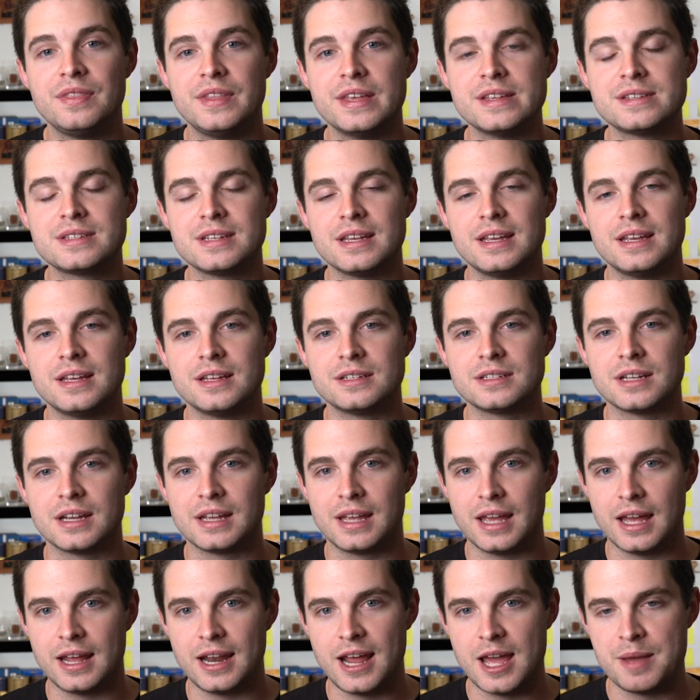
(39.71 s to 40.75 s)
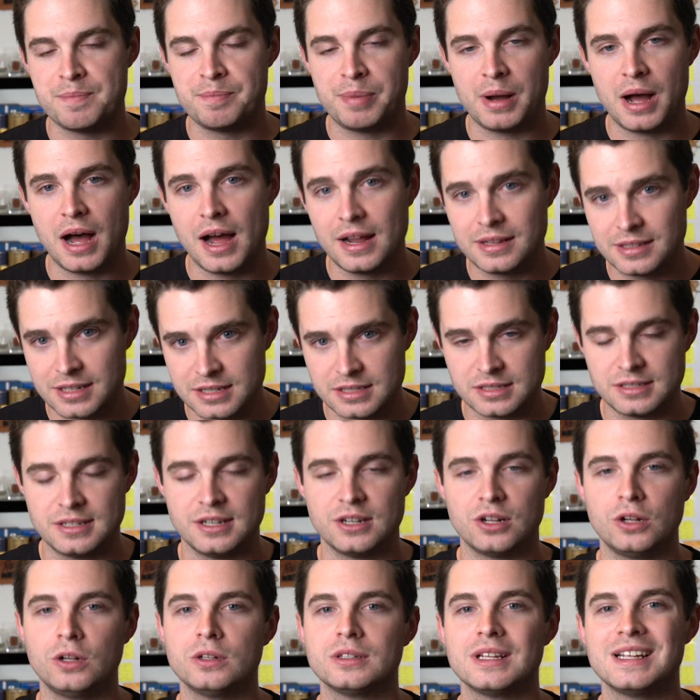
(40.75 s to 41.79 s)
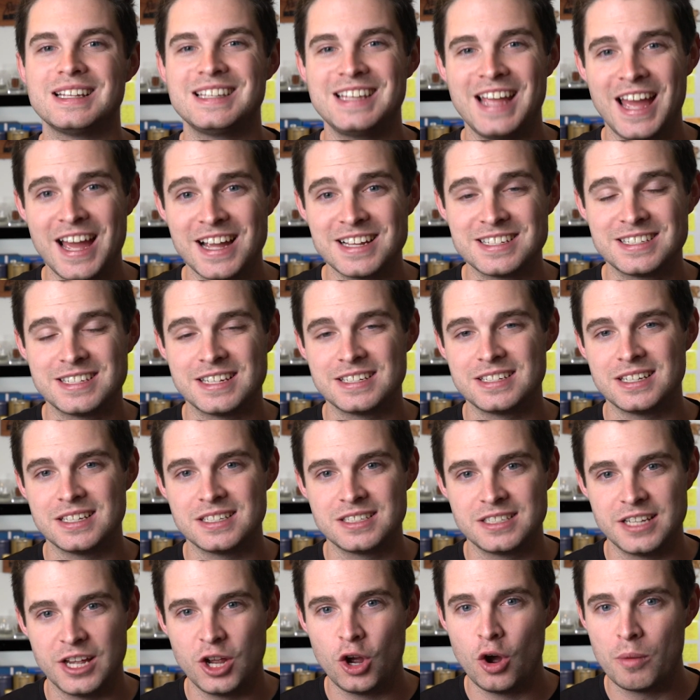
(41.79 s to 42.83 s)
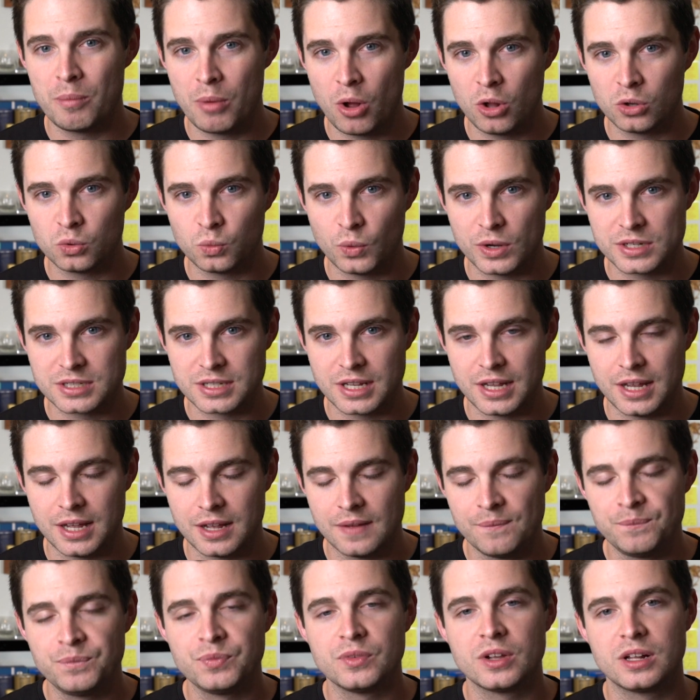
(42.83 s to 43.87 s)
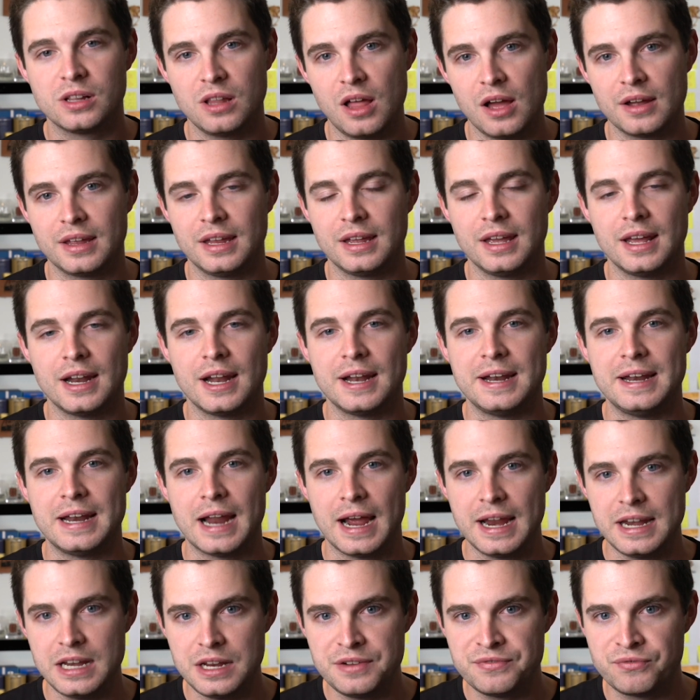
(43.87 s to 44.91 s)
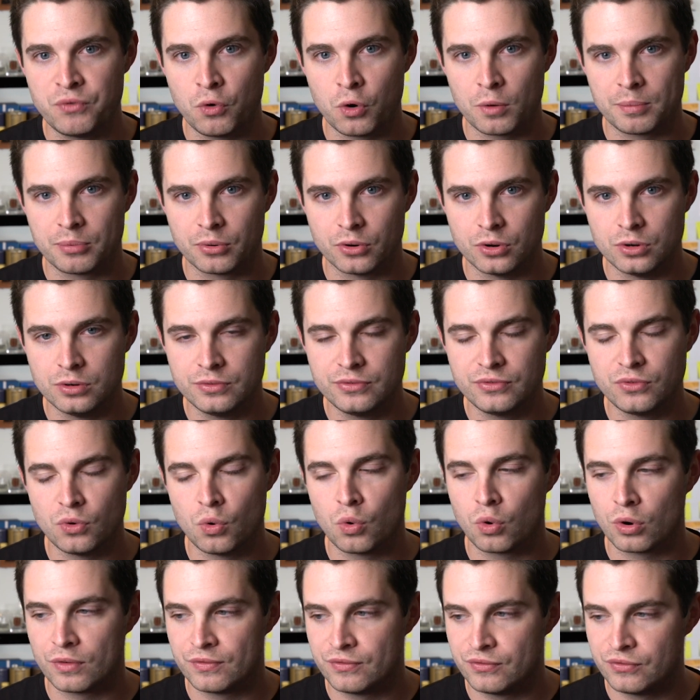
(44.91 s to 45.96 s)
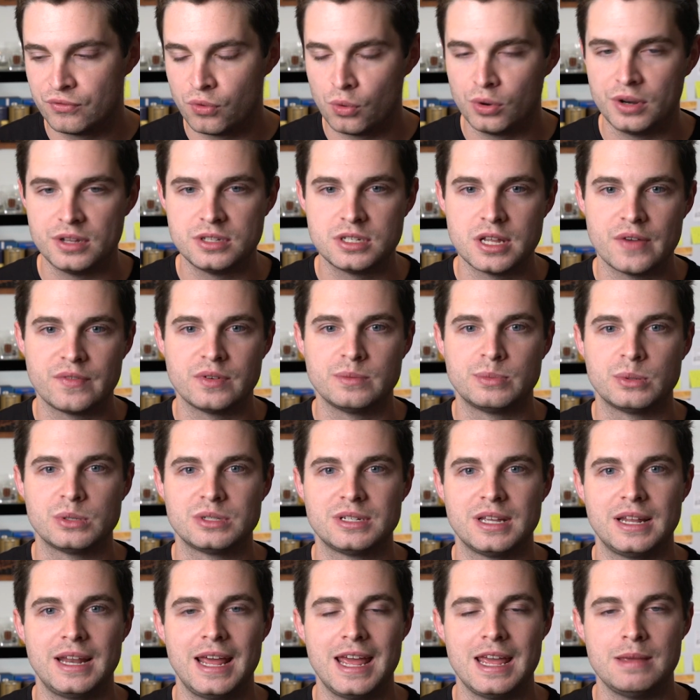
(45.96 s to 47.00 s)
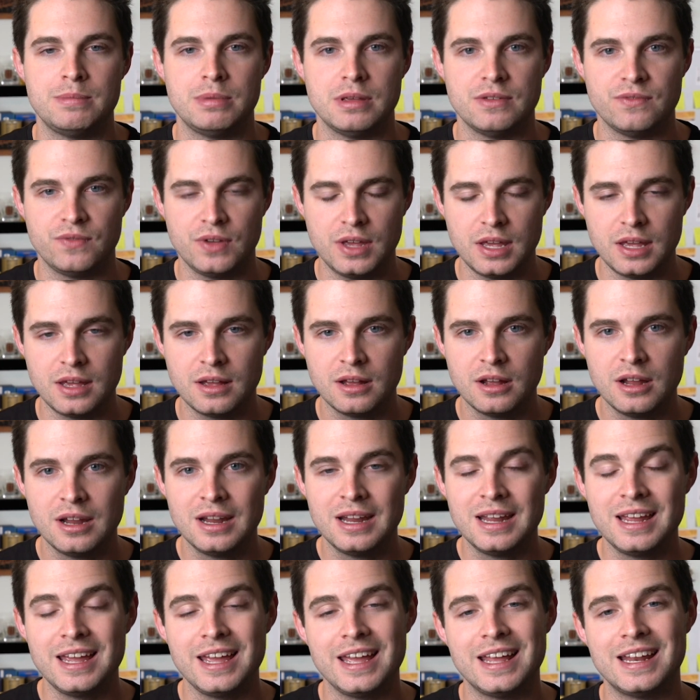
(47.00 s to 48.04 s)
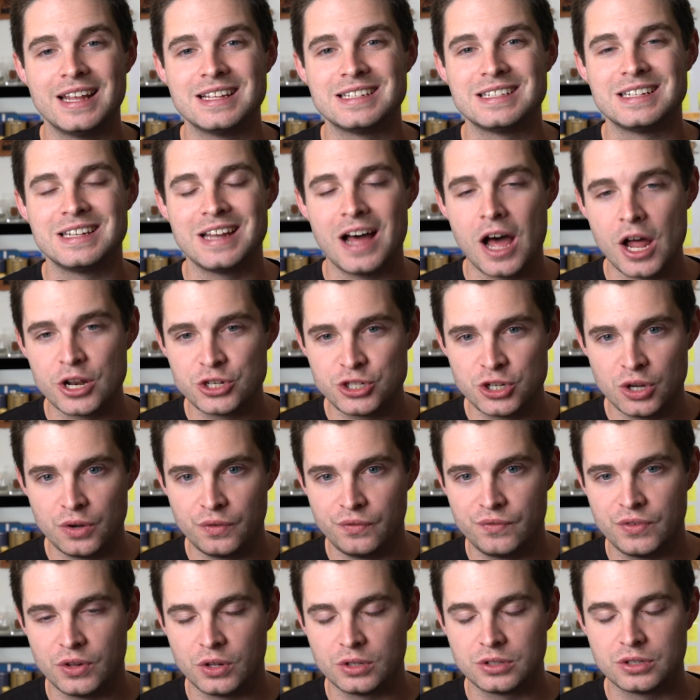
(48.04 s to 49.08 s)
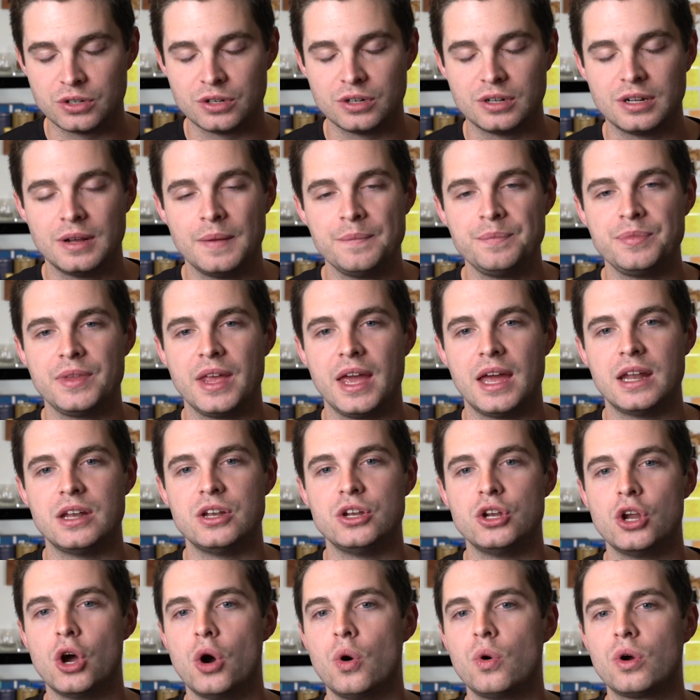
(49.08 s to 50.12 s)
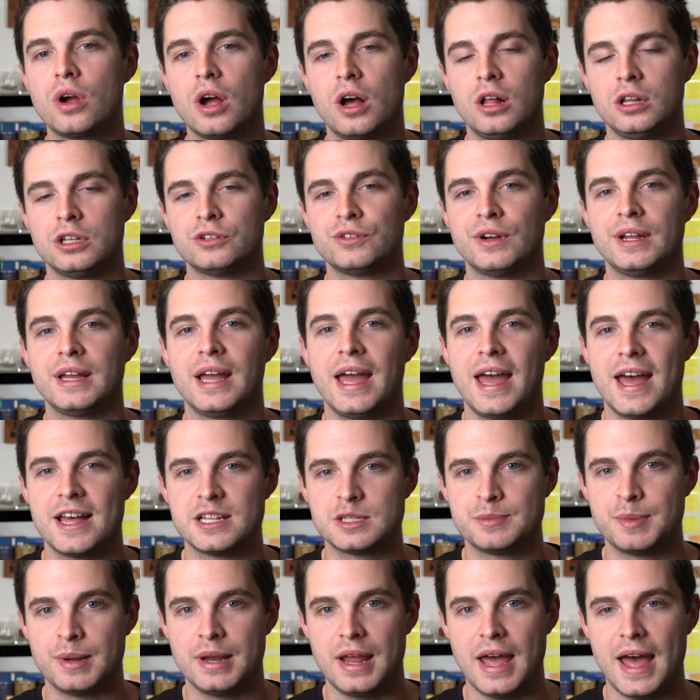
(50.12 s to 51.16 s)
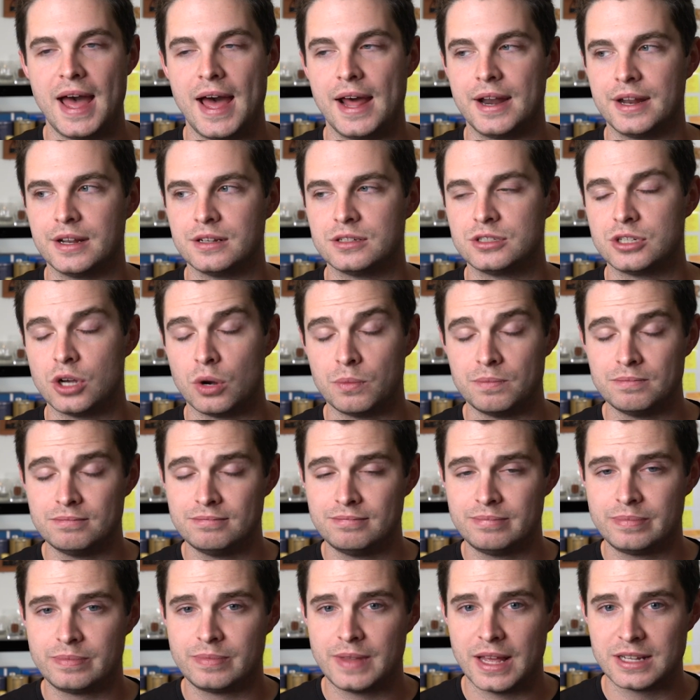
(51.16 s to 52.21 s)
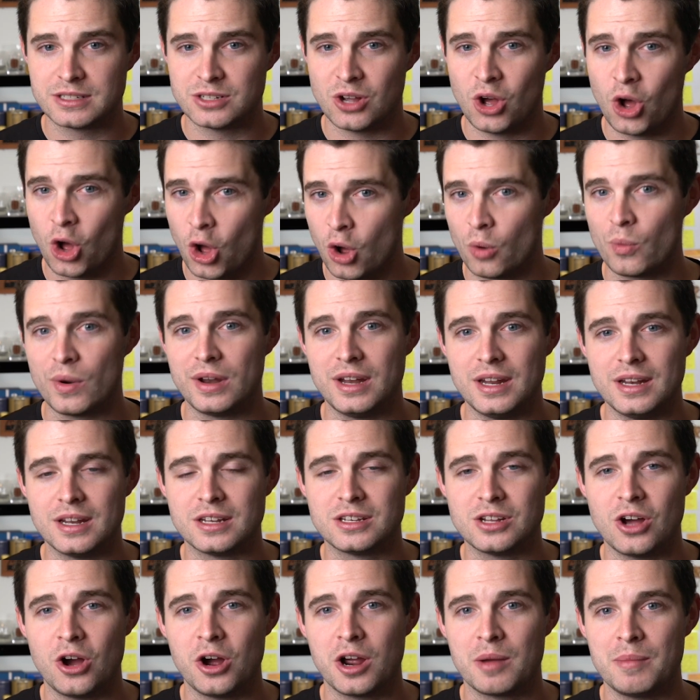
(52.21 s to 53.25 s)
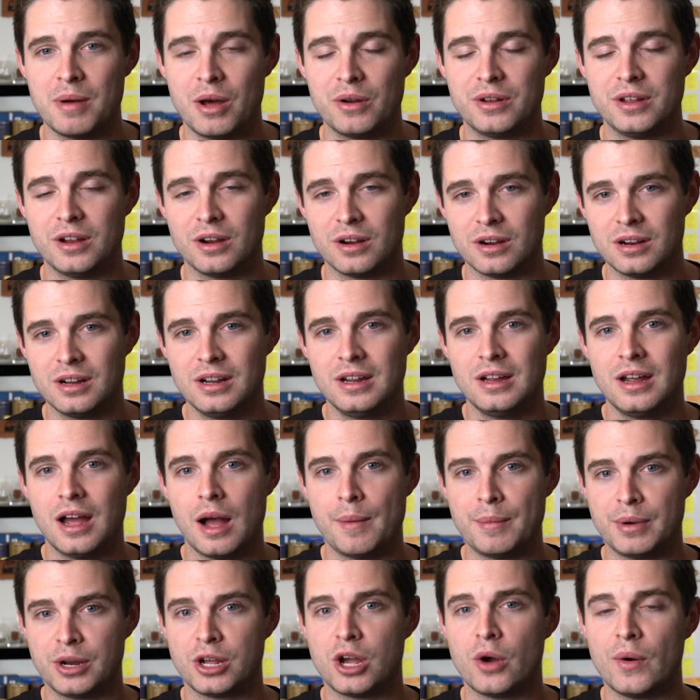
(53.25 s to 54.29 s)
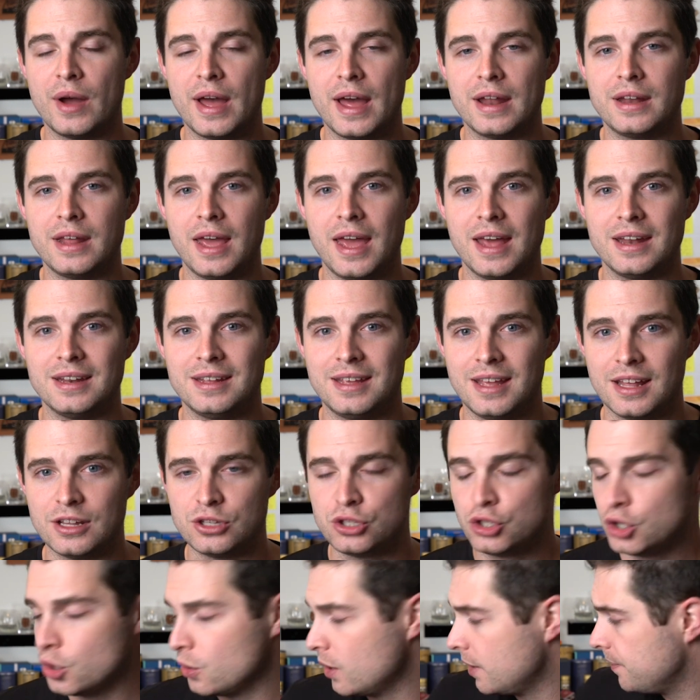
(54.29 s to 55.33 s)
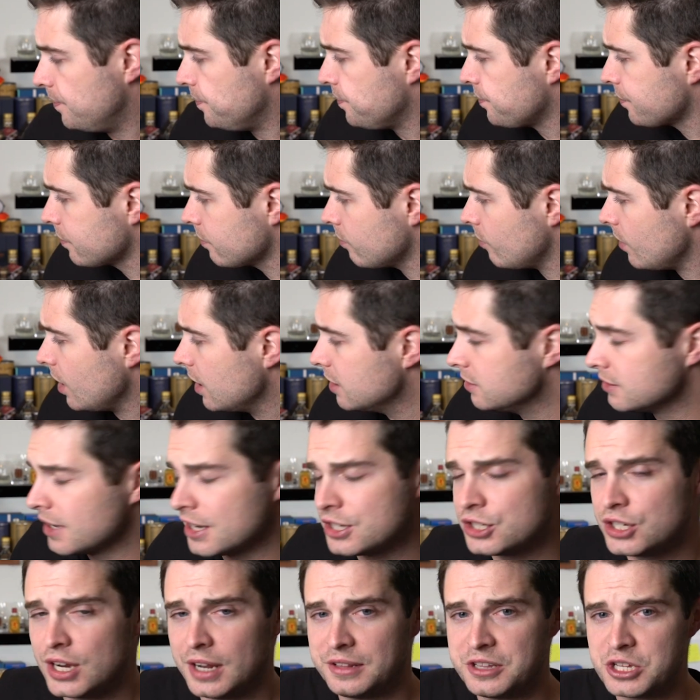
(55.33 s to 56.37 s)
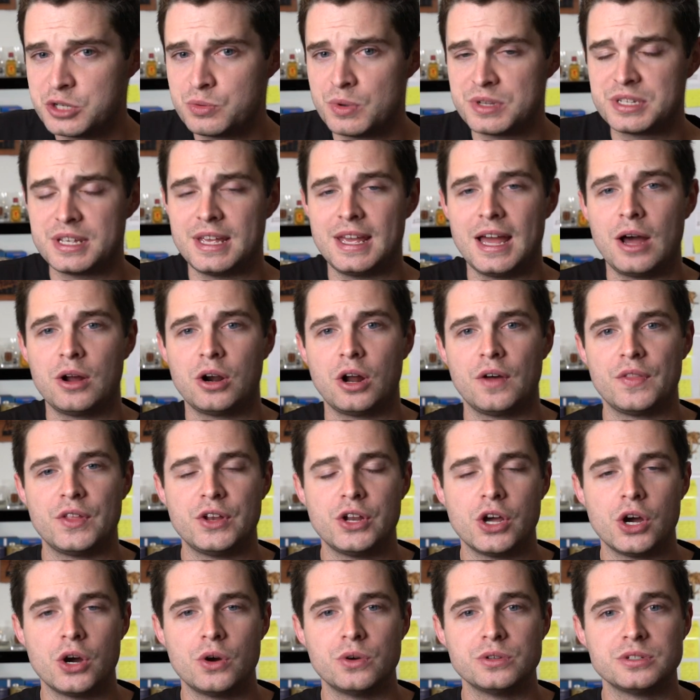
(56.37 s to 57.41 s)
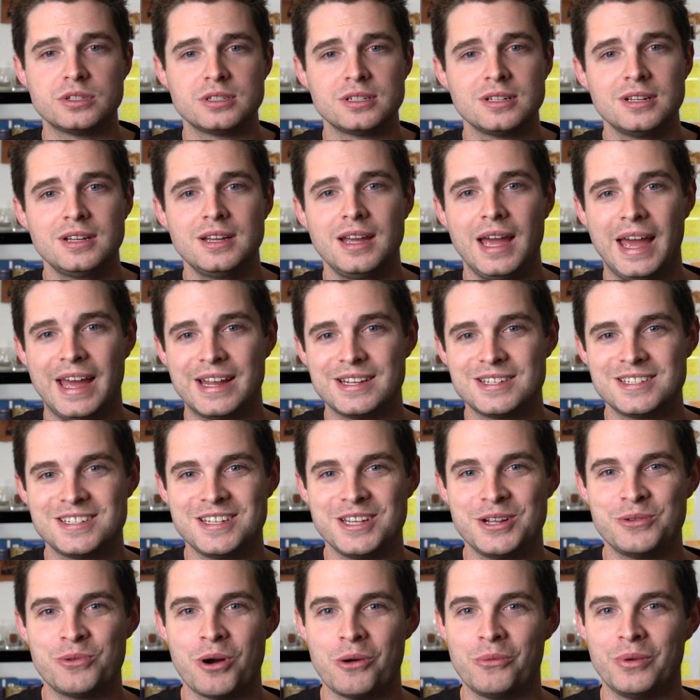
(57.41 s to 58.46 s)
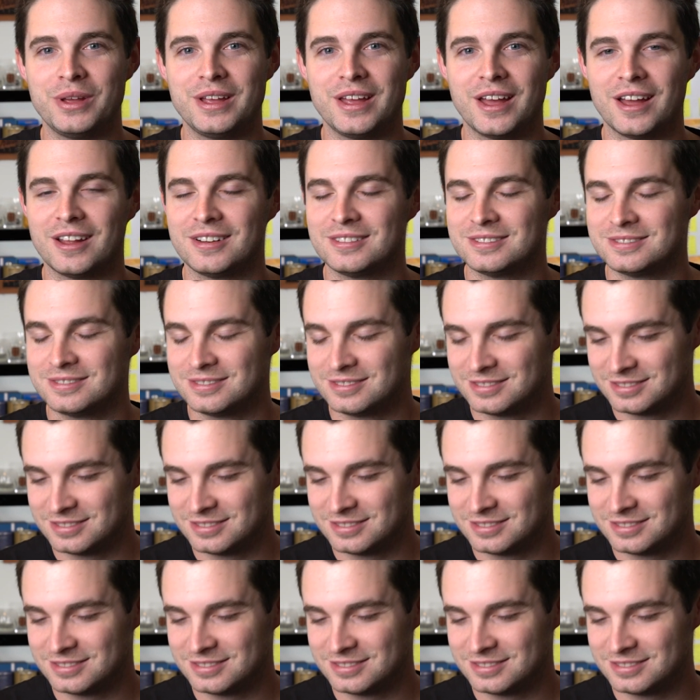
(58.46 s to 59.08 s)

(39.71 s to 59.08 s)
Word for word: This is, again, a pot distilled Texas single malt whiskey, clocking in at 94 proof or 47% ABV. It is non-chill filtered and no coloring has been added. So that's all we need to talk about here. I'm gonna go ahead and get to it. Let's check this whiskey out on the nose and see what we get.